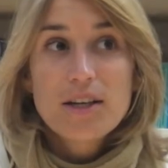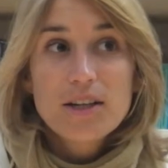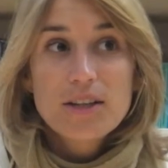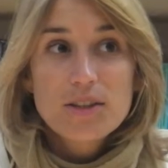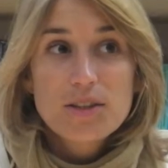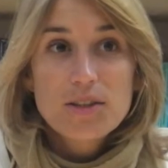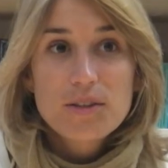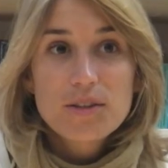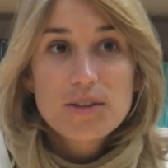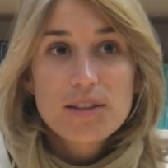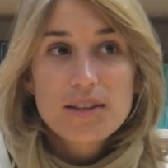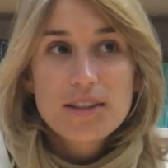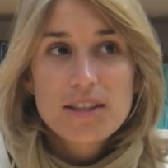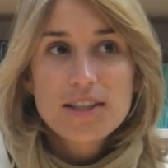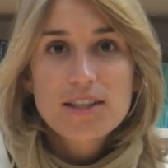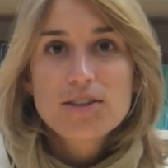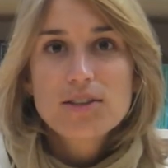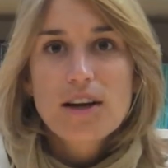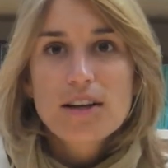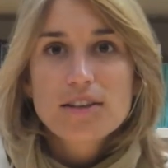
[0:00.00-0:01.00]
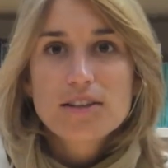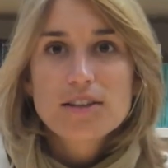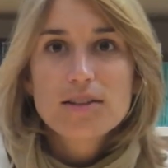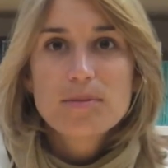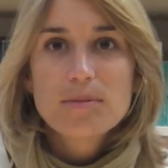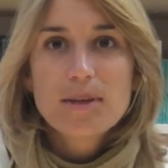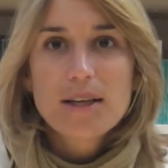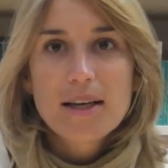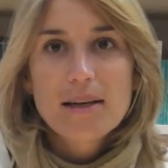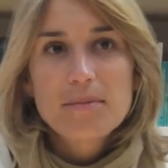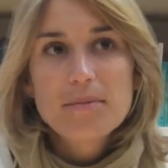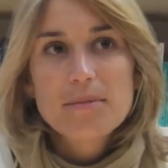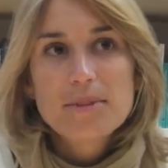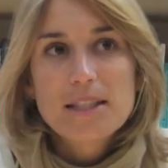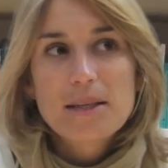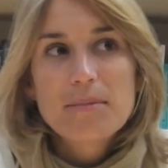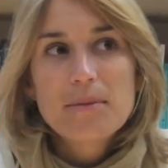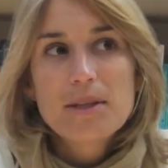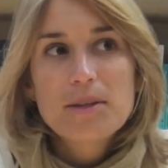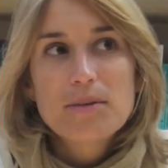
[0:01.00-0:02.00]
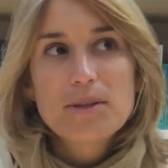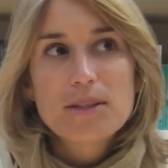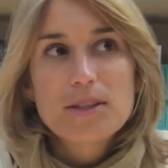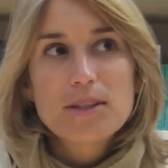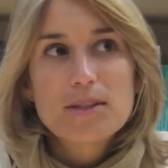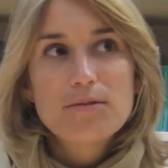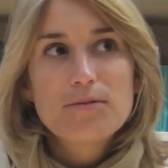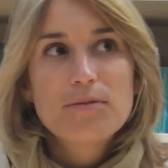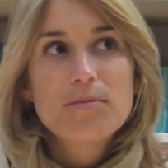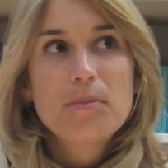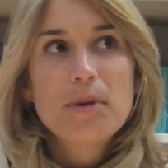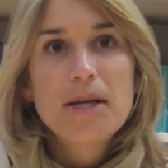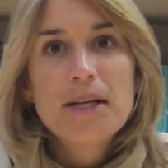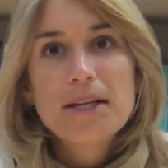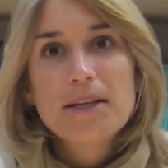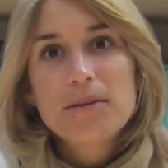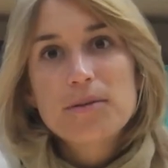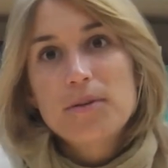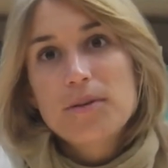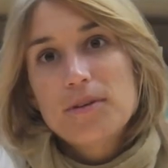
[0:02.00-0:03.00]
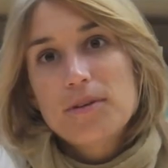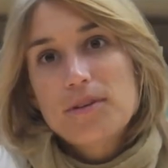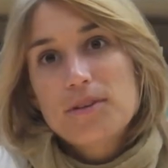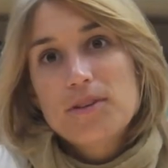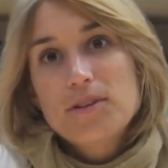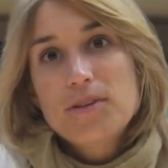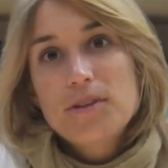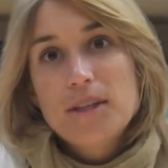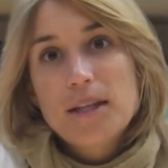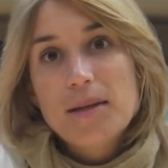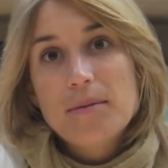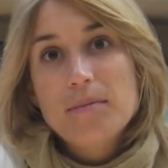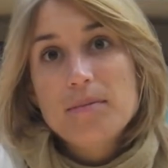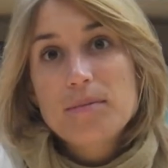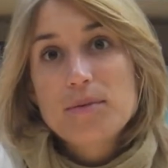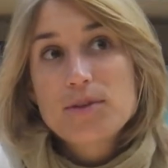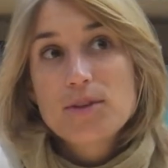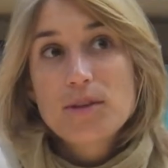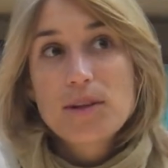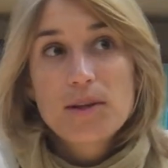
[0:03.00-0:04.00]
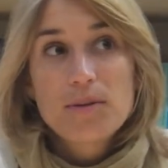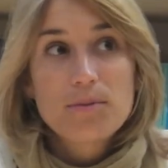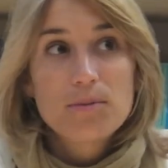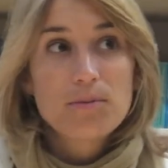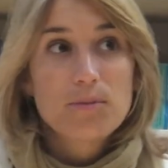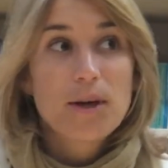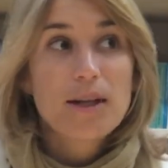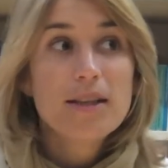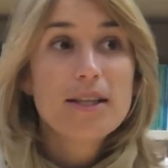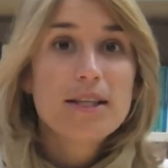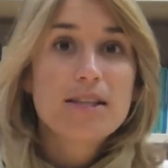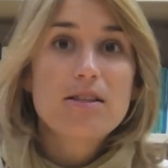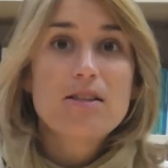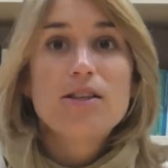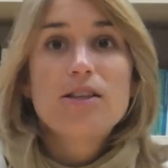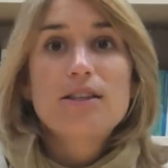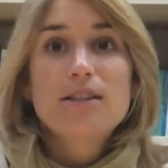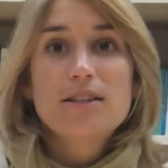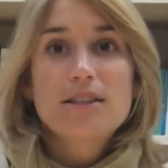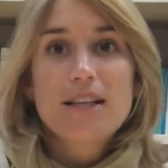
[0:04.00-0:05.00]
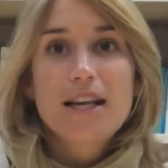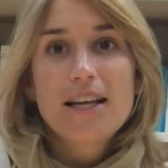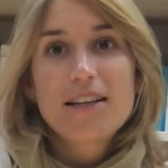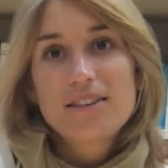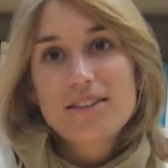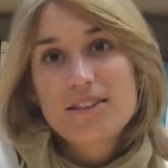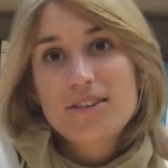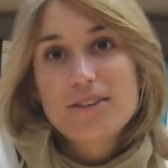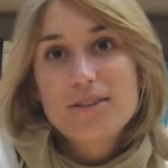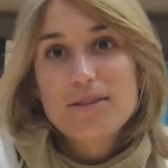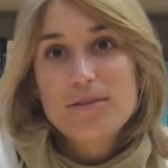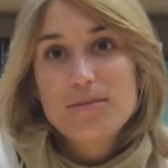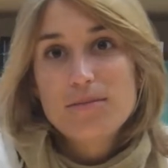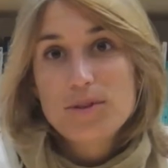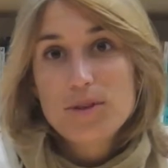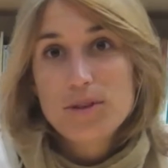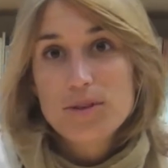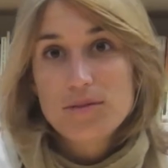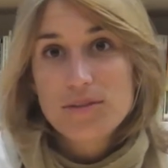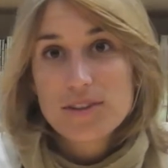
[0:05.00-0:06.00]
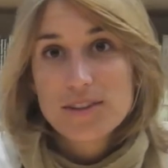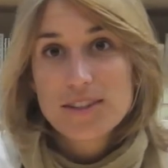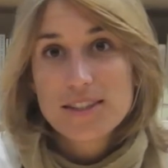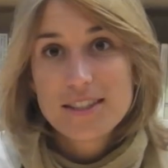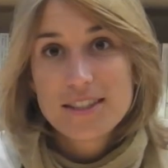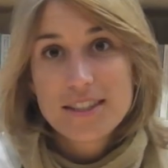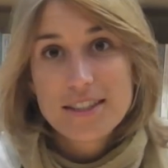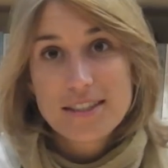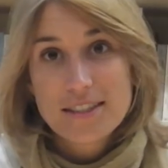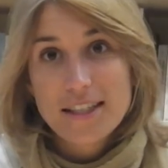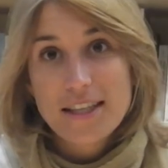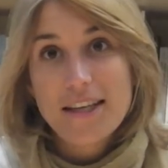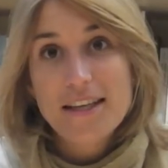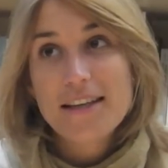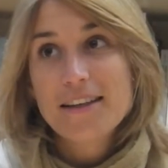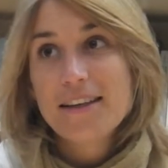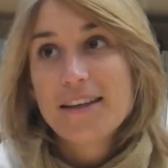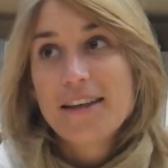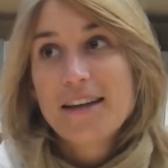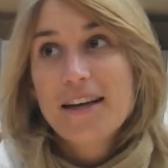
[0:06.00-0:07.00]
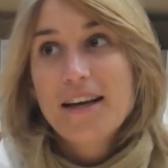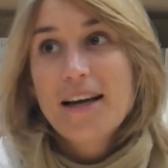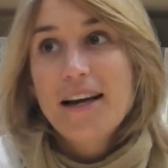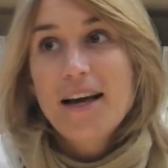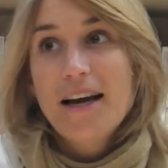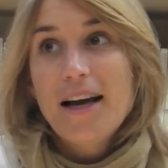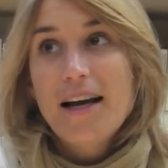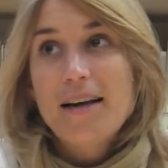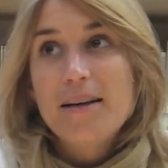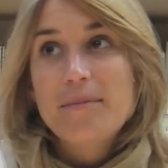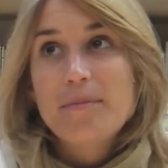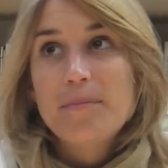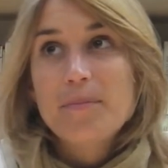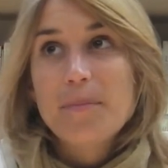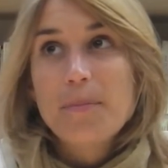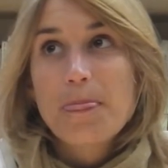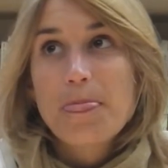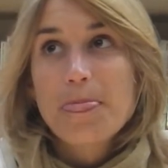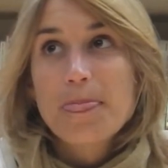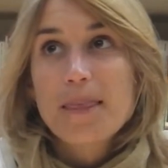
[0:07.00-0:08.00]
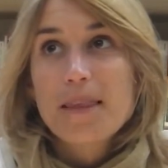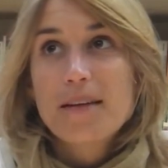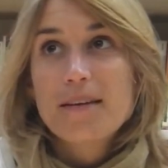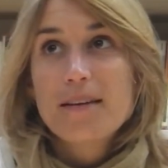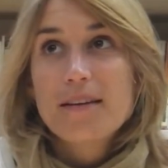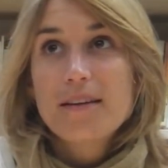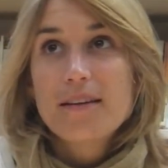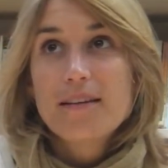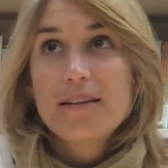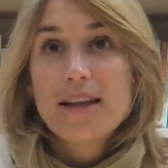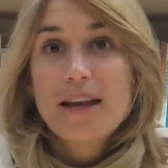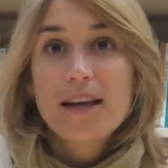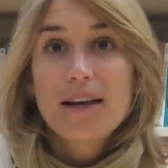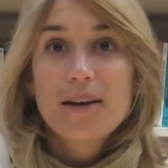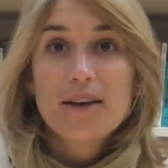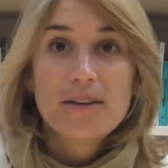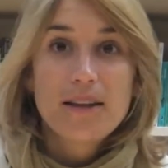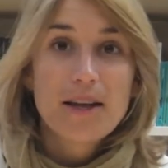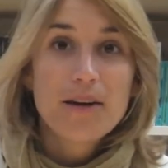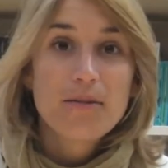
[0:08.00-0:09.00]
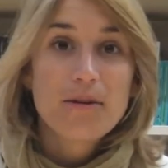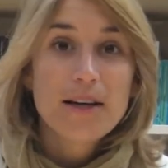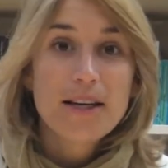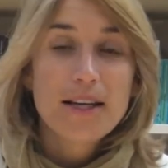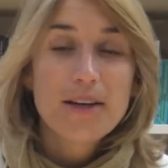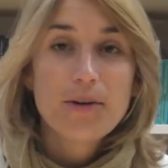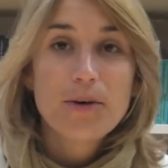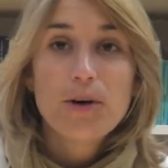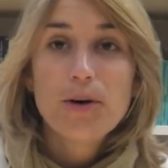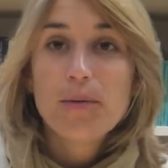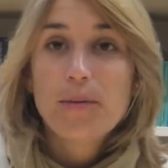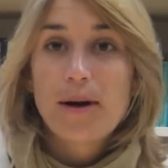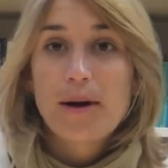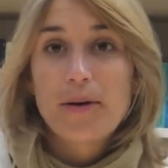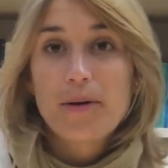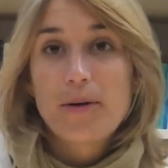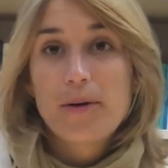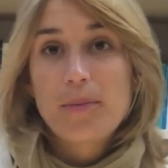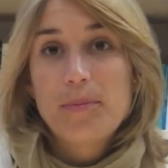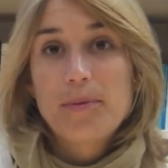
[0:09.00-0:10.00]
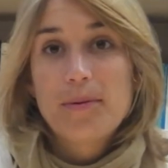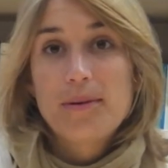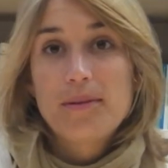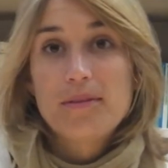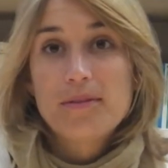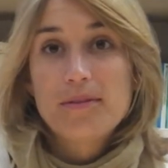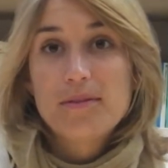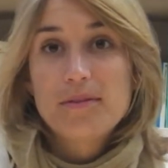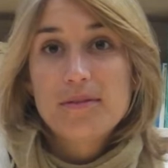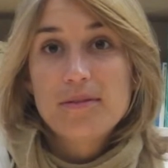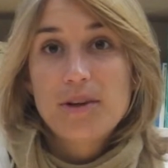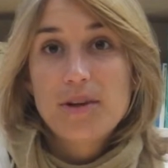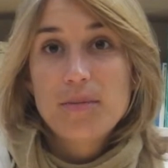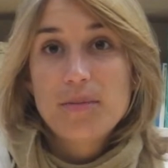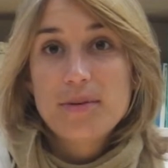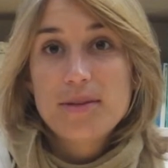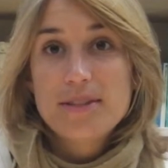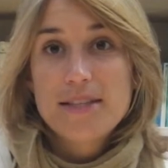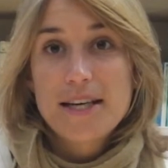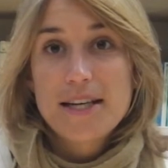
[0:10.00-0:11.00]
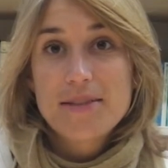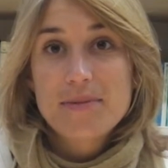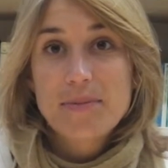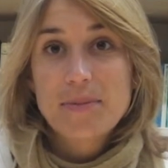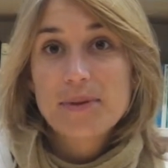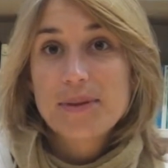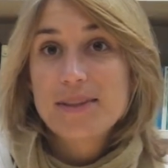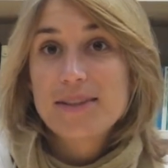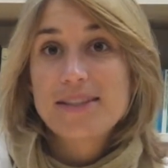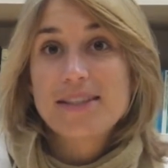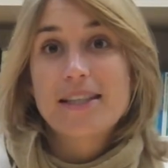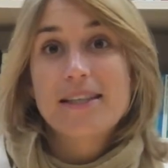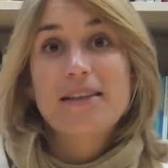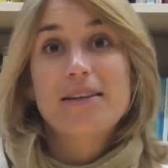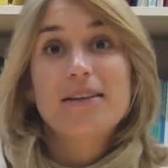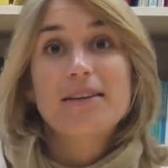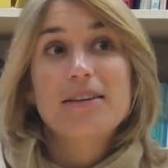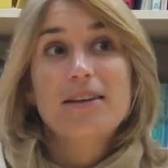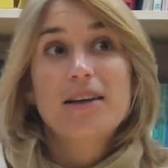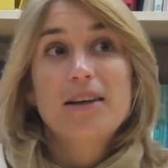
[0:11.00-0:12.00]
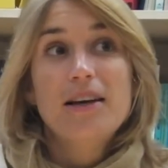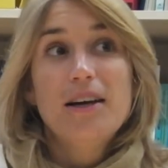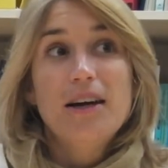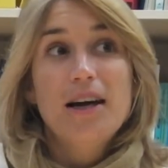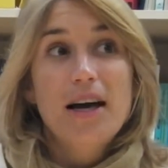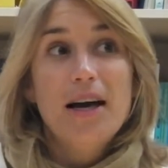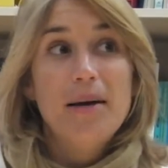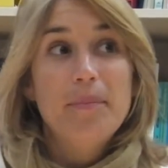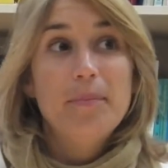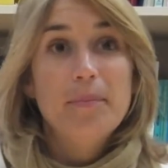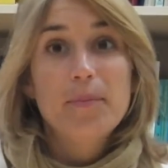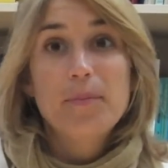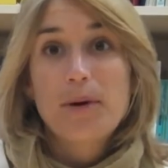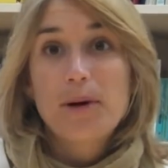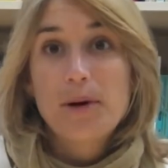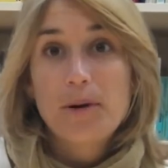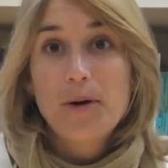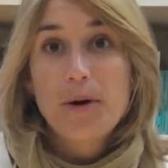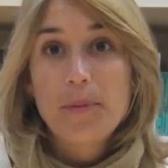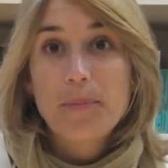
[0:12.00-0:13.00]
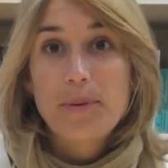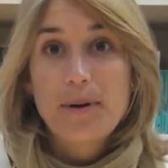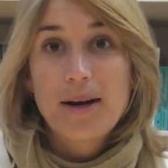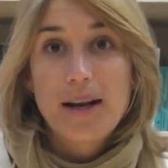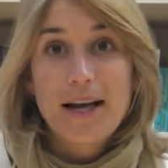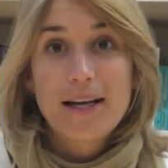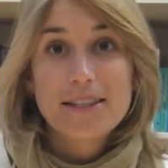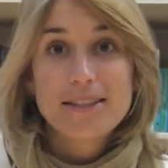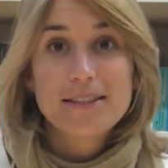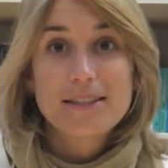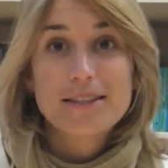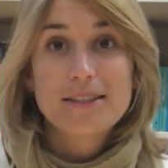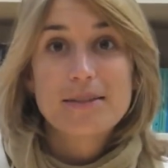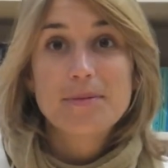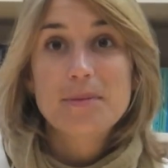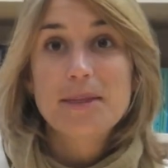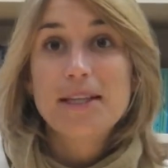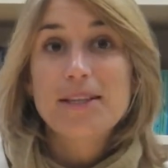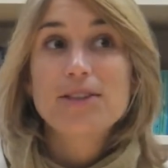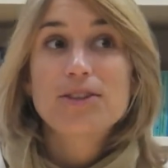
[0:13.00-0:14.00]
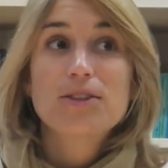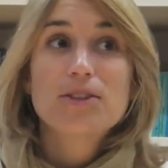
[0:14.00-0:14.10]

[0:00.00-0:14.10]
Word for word: So that it starts to become something which is familiar with, to them, so that when these learners get to university, say, um, they they already know about open open textbooks and um, what an open license means.